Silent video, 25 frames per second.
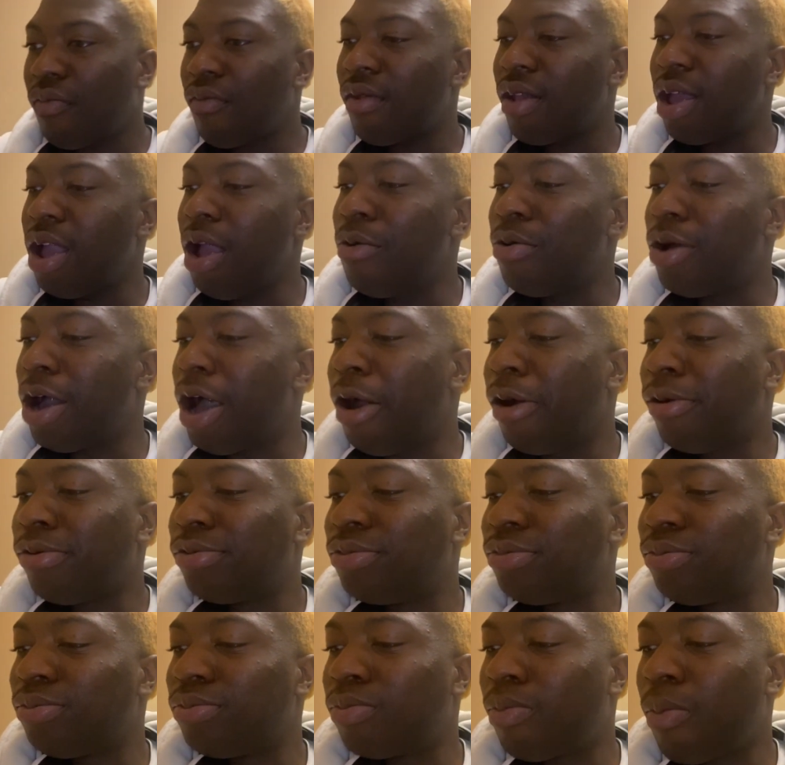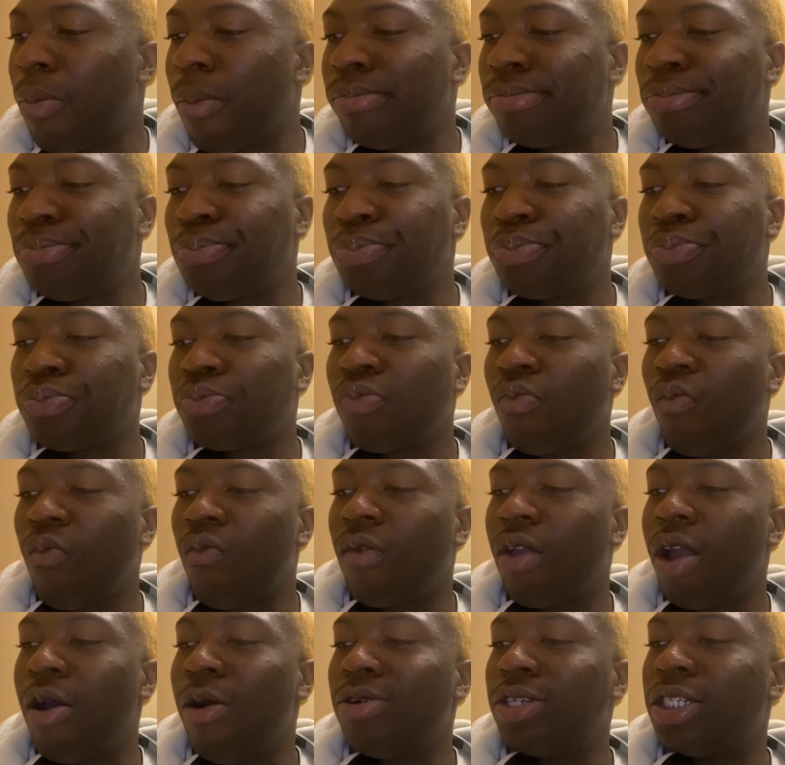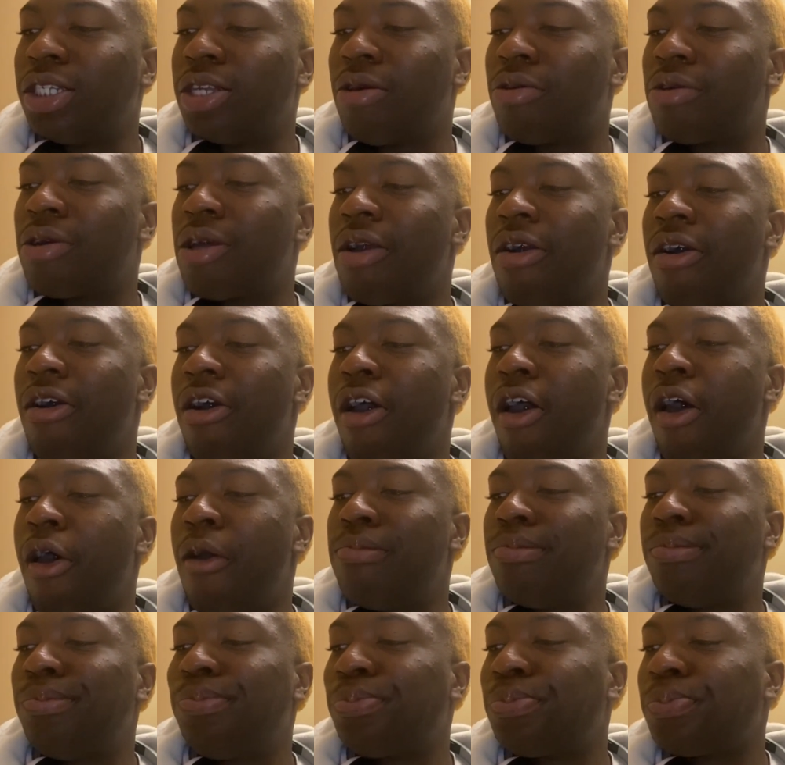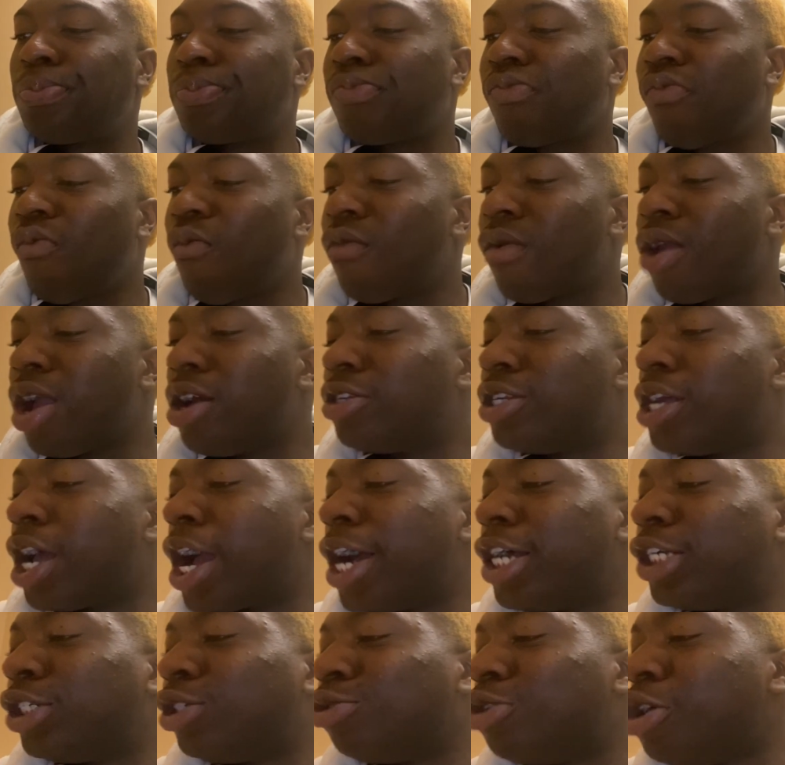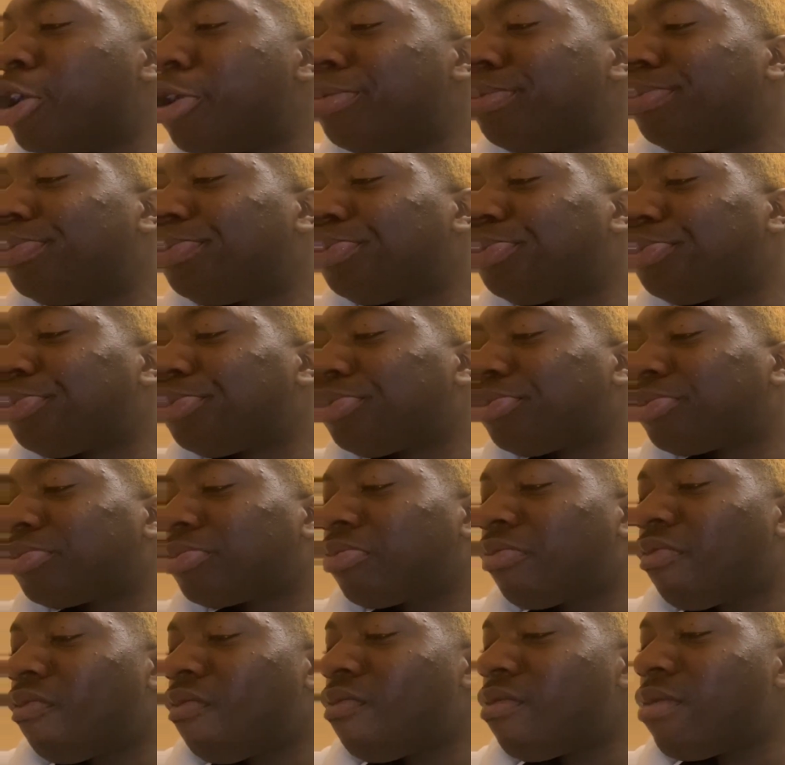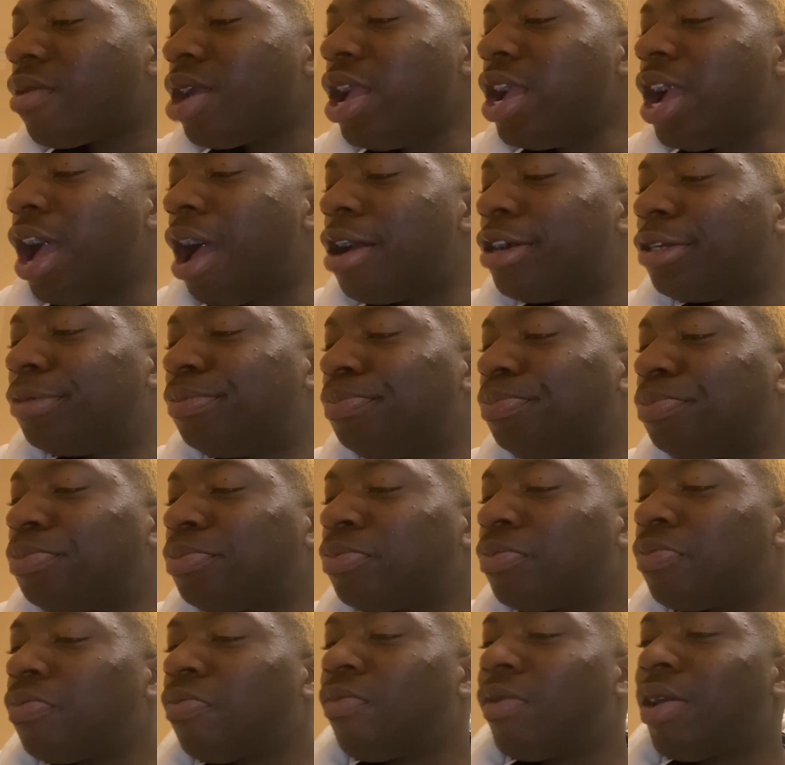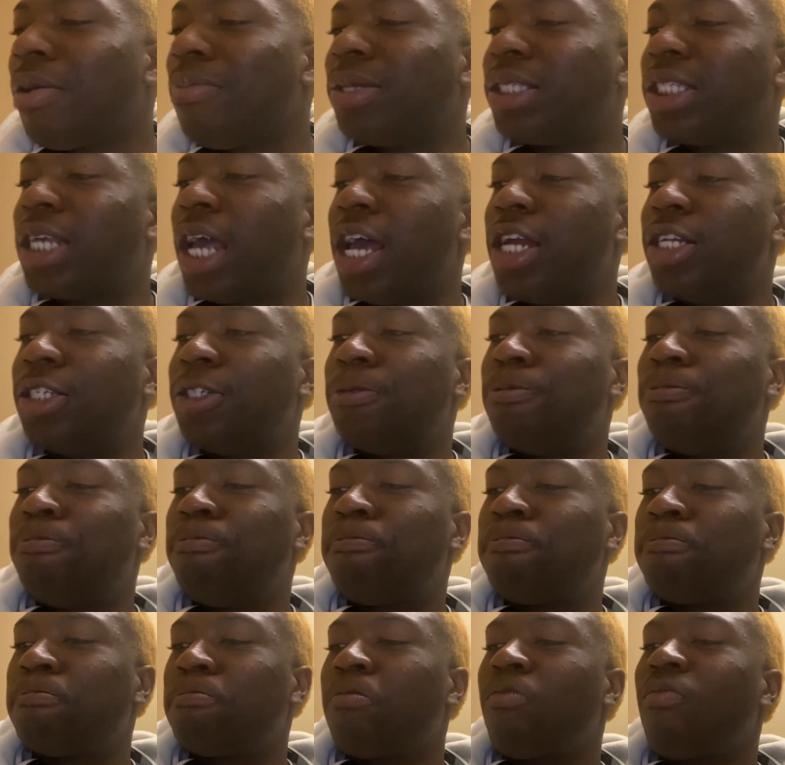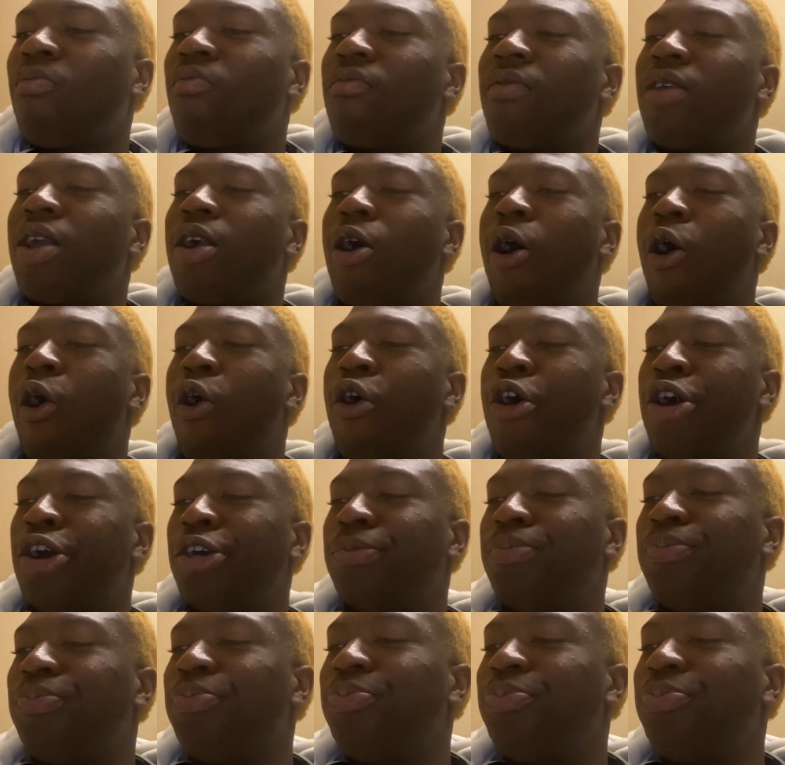Here we go. It was so good. I got shrimp. I got potato, corn.